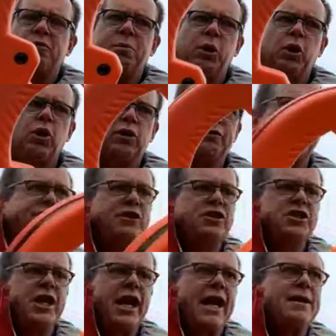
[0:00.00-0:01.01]
spool of
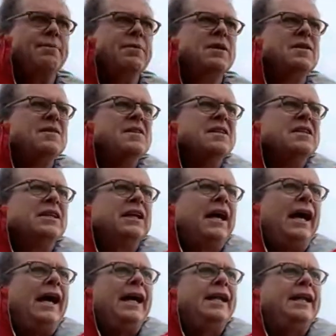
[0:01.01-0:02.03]
fish tape.
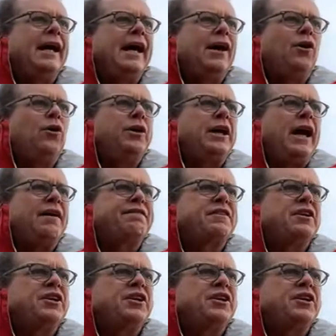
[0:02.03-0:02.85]
And all you've